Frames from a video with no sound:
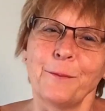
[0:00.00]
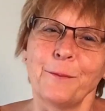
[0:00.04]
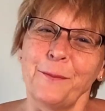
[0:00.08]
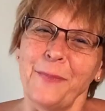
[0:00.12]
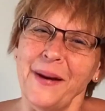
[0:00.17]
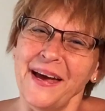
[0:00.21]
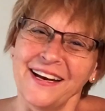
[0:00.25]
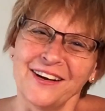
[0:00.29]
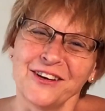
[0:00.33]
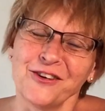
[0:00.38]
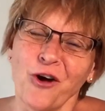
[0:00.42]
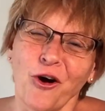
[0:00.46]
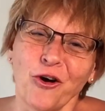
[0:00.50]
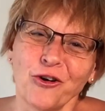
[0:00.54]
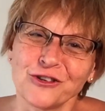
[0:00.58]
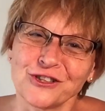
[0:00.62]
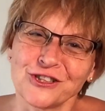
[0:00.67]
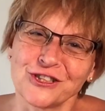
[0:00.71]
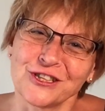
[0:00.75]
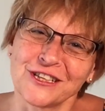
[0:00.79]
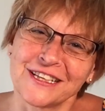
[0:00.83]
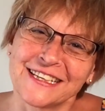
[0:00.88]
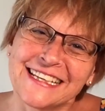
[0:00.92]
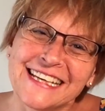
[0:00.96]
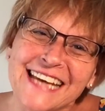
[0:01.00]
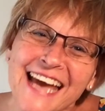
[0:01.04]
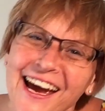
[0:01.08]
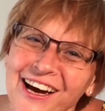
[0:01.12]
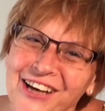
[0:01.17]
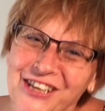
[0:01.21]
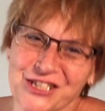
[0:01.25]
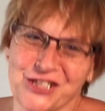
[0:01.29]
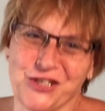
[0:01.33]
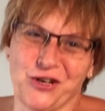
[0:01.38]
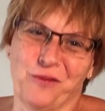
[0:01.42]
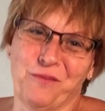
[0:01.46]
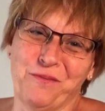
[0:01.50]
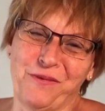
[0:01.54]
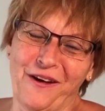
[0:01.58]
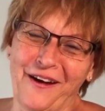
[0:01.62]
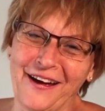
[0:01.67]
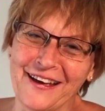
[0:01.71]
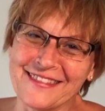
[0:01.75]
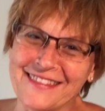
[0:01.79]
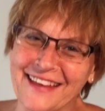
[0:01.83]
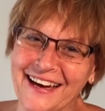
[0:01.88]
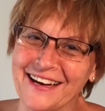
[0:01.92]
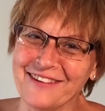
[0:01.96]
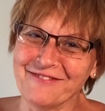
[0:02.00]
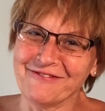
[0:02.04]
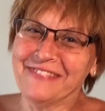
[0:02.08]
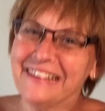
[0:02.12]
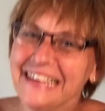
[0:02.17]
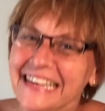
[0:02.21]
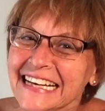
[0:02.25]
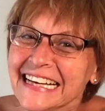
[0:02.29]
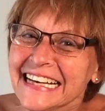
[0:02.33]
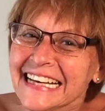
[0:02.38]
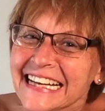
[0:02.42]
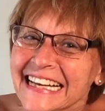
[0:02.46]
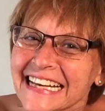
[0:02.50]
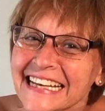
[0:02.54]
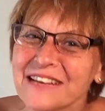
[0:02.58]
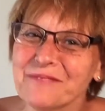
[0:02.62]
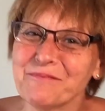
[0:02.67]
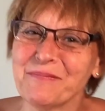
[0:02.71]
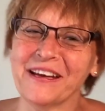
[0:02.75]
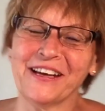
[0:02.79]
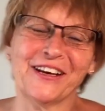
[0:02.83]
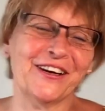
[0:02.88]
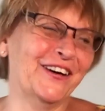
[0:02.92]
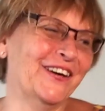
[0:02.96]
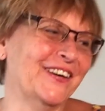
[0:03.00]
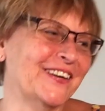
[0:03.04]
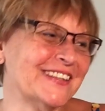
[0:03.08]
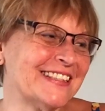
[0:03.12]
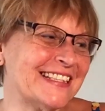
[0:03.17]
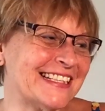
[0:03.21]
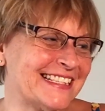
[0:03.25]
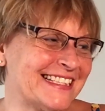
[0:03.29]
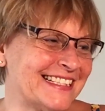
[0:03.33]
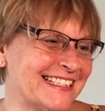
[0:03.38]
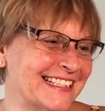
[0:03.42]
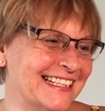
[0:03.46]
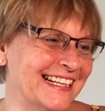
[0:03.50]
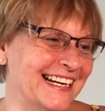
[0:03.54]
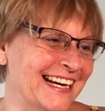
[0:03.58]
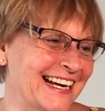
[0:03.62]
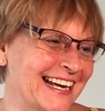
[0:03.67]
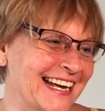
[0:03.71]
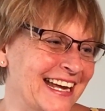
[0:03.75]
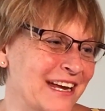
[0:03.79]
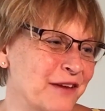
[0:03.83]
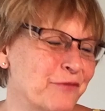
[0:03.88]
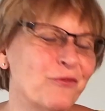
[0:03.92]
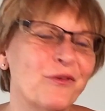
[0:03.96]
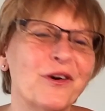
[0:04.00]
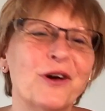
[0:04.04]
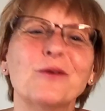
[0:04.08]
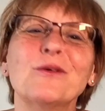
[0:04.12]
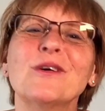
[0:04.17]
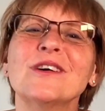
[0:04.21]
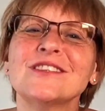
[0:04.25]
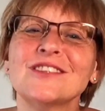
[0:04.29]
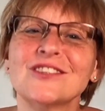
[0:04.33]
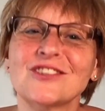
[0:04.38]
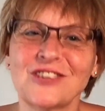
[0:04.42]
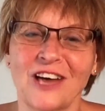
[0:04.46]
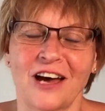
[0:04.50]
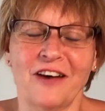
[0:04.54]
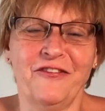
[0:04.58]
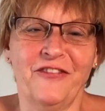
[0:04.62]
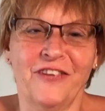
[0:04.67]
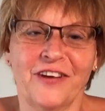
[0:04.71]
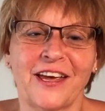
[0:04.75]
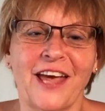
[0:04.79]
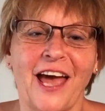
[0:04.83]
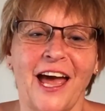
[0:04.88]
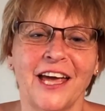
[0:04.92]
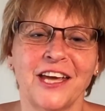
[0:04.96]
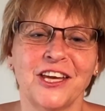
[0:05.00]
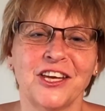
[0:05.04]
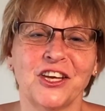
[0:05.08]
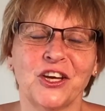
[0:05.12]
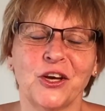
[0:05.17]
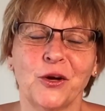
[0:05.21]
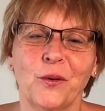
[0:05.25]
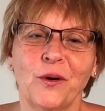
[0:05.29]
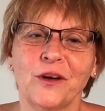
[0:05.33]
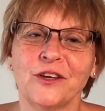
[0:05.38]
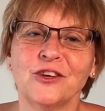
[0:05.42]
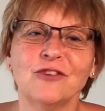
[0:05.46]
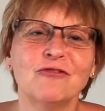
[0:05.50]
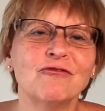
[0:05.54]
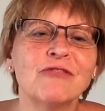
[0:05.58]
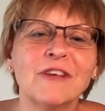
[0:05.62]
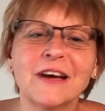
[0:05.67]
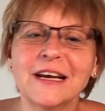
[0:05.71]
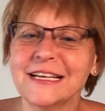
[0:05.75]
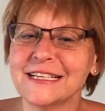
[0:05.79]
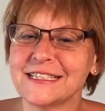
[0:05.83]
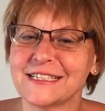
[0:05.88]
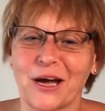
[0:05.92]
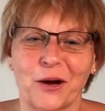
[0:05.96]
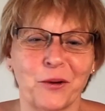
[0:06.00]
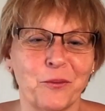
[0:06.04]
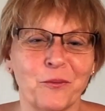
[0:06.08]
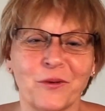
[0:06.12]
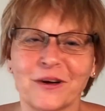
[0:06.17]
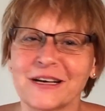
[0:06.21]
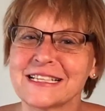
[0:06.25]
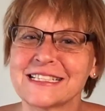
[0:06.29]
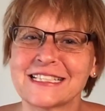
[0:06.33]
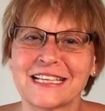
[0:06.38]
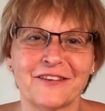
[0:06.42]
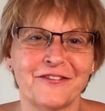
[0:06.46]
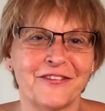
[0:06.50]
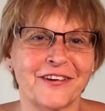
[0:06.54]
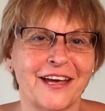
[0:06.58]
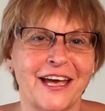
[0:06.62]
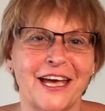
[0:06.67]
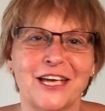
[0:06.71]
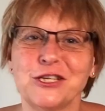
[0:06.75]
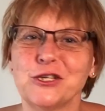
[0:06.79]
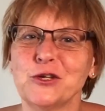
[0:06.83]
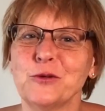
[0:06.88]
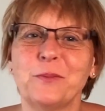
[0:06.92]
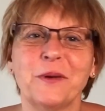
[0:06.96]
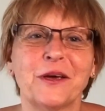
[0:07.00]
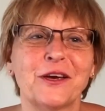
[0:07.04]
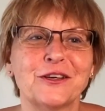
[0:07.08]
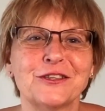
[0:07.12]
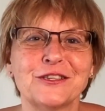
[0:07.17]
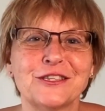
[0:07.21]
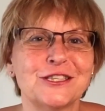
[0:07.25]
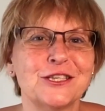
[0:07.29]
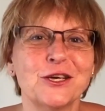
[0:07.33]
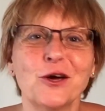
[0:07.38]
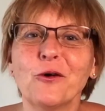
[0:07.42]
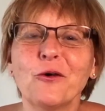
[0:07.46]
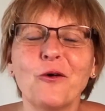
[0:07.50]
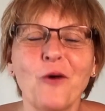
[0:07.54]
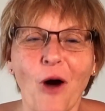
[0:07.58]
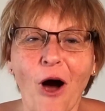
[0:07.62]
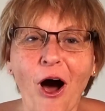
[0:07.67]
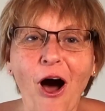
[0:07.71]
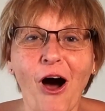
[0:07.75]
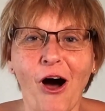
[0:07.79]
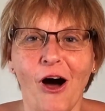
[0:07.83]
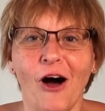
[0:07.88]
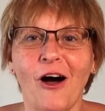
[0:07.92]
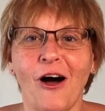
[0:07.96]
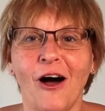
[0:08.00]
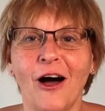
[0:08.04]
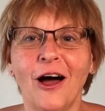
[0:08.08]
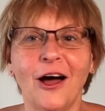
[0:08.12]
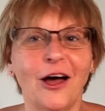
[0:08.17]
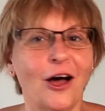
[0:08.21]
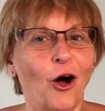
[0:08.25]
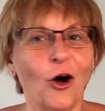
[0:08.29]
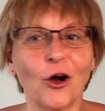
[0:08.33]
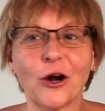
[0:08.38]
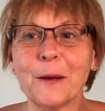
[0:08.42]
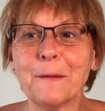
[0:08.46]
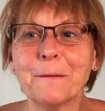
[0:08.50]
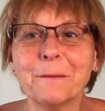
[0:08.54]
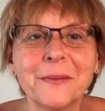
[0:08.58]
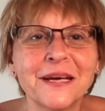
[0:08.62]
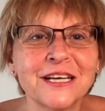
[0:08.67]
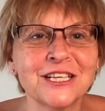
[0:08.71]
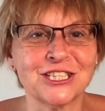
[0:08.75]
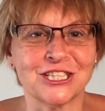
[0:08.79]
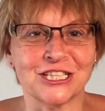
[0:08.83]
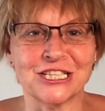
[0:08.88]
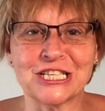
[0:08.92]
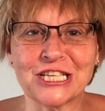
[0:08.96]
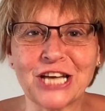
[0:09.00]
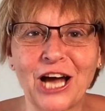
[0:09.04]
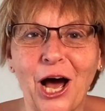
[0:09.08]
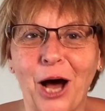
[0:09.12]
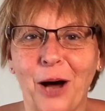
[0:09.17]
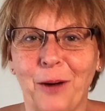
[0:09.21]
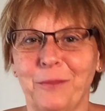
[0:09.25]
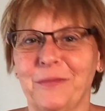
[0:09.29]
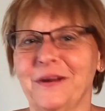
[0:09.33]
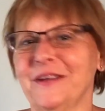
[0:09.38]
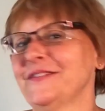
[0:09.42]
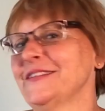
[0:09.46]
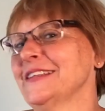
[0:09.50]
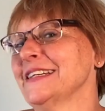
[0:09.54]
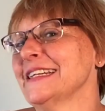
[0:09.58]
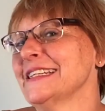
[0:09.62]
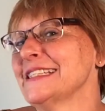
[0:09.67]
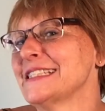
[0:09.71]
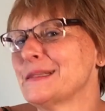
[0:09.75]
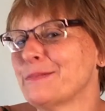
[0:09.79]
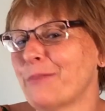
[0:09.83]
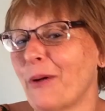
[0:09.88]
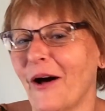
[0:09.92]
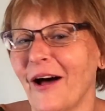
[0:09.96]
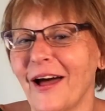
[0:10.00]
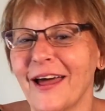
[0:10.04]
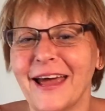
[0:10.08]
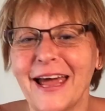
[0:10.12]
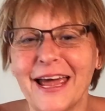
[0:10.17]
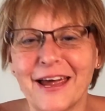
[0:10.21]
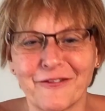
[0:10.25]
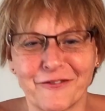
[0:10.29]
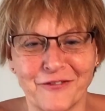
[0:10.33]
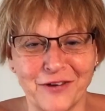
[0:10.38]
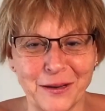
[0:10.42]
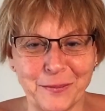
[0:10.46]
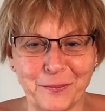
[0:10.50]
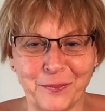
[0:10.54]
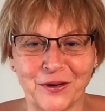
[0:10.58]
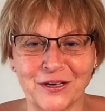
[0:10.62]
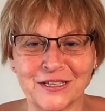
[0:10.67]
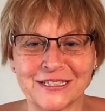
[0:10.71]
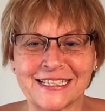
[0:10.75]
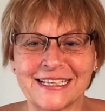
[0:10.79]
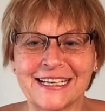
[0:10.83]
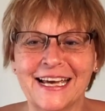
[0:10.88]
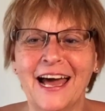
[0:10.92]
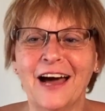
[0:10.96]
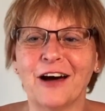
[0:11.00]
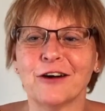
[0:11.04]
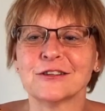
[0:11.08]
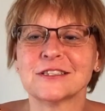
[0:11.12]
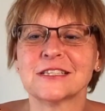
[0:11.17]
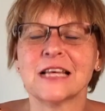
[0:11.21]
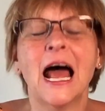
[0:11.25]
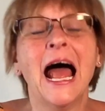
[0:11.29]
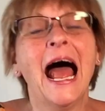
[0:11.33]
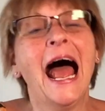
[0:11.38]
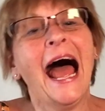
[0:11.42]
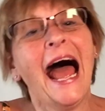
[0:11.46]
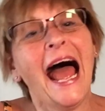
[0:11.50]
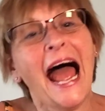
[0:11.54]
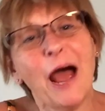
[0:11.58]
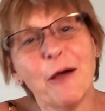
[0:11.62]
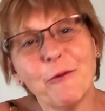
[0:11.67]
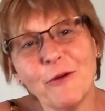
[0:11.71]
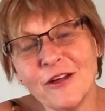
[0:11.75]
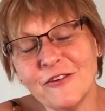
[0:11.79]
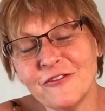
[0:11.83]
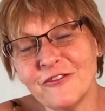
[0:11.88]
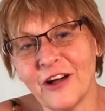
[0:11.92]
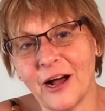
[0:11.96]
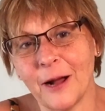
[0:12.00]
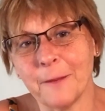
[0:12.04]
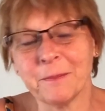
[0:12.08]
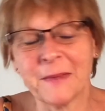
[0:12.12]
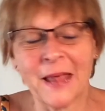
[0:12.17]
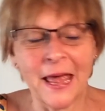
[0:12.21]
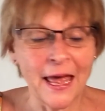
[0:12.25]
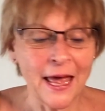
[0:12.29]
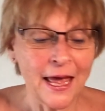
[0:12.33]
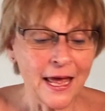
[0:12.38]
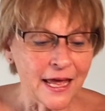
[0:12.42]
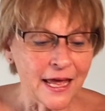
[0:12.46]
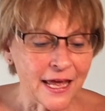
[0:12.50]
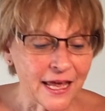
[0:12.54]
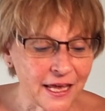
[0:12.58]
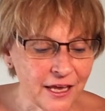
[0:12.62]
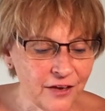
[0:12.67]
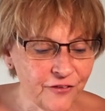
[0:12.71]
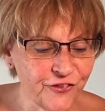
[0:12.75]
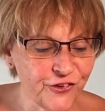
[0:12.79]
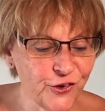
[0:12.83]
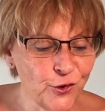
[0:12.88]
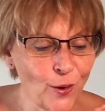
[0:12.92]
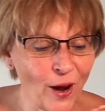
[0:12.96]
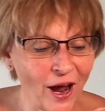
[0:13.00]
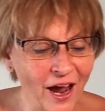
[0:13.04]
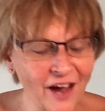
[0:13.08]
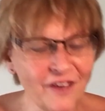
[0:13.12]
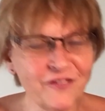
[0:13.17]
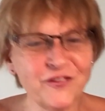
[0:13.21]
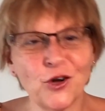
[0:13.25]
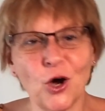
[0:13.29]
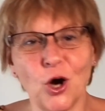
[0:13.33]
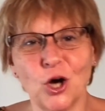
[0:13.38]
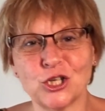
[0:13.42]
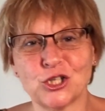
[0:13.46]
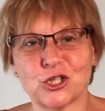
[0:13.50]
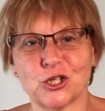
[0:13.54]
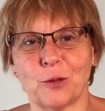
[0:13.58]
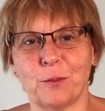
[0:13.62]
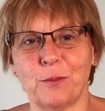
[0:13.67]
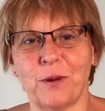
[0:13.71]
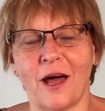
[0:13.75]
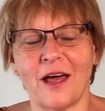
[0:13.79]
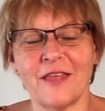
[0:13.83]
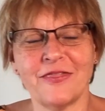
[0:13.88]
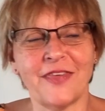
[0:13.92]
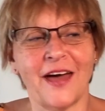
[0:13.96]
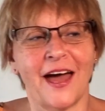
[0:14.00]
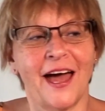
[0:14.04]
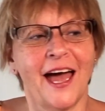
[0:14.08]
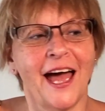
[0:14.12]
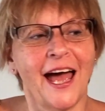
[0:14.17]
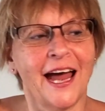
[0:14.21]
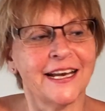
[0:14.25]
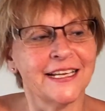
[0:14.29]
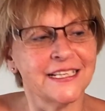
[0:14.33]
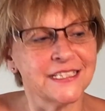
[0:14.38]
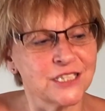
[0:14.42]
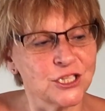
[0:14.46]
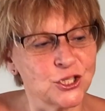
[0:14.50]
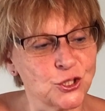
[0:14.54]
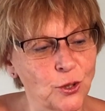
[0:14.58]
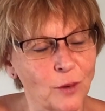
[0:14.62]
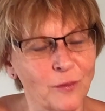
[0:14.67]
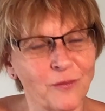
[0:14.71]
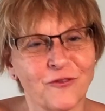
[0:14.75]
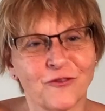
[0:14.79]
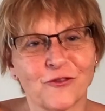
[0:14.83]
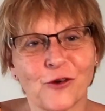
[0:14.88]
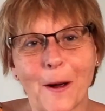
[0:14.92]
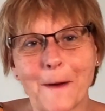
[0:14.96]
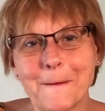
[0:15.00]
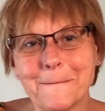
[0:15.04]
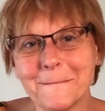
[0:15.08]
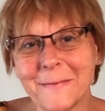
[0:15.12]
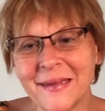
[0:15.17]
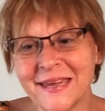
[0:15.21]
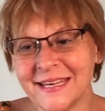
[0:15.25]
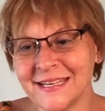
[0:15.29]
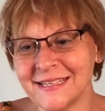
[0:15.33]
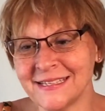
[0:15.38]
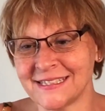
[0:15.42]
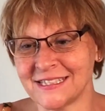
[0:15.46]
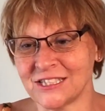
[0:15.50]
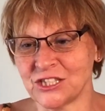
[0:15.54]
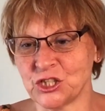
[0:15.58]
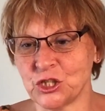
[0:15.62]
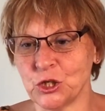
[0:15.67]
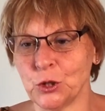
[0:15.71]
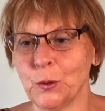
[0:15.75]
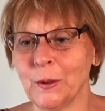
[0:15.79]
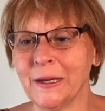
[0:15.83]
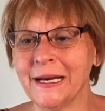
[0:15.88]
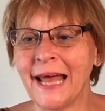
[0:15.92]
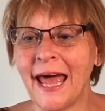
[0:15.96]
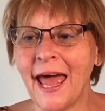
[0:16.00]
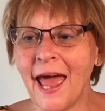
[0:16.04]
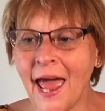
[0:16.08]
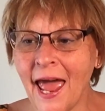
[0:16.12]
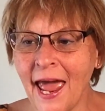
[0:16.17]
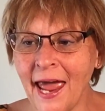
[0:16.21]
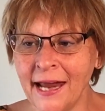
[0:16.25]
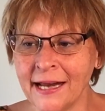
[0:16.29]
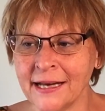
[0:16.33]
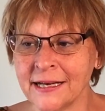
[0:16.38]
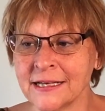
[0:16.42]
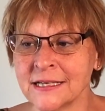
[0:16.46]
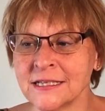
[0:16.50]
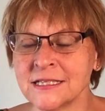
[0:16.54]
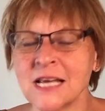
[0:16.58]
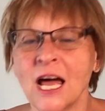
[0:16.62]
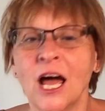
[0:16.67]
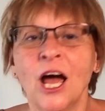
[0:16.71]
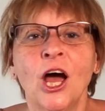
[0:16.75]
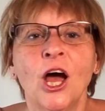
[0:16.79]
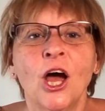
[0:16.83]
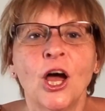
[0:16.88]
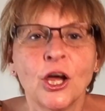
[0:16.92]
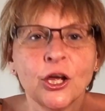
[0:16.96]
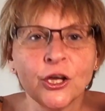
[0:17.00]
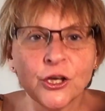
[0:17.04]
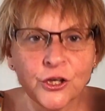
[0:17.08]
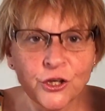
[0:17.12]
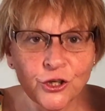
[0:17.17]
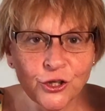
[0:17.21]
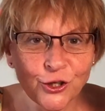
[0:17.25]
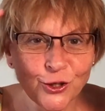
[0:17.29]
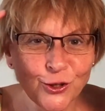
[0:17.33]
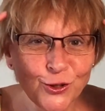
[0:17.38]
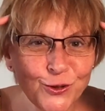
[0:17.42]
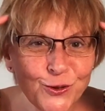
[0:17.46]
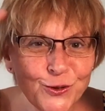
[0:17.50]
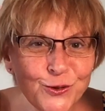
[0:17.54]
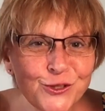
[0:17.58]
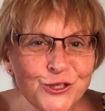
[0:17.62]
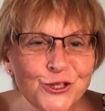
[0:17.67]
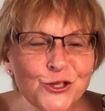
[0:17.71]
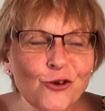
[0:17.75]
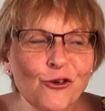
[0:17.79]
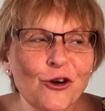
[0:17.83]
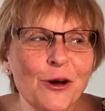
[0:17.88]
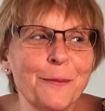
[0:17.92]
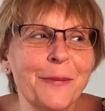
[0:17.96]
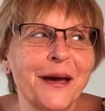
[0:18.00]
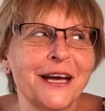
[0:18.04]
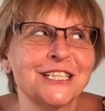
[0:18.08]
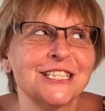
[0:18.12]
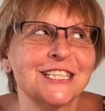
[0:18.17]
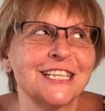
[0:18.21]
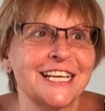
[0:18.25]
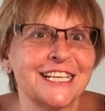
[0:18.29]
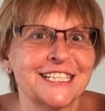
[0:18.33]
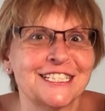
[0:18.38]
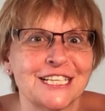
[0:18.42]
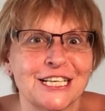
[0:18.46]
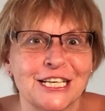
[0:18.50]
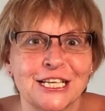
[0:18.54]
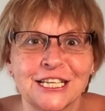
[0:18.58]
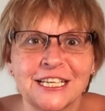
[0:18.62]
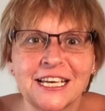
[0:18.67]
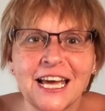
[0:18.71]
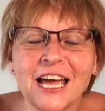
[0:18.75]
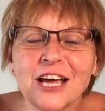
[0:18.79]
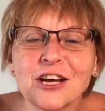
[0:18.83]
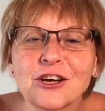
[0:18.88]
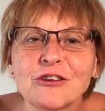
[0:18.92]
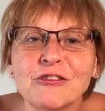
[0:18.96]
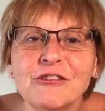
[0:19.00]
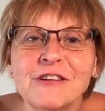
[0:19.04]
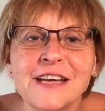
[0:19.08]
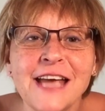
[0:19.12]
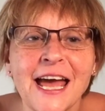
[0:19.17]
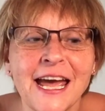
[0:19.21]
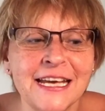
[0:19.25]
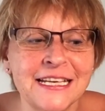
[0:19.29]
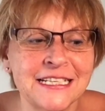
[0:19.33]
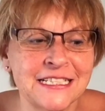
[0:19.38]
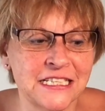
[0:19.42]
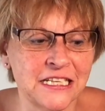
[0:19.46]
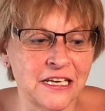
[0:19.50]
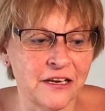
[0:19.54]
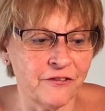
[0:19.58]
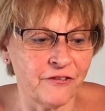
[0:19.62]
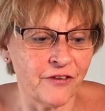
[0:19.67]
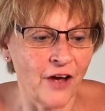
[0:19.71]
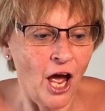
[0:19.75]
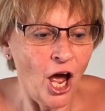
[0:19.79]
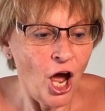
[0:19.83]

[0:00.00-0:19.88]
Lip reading: Better not to get a job like that, really, because it will suffocate you, and you really don't want to suffocate you, because you are on a mission to uplift and inspire everybody else. However, if you have got a job like that and it's a job for a means to an end, use your imagination, get creative,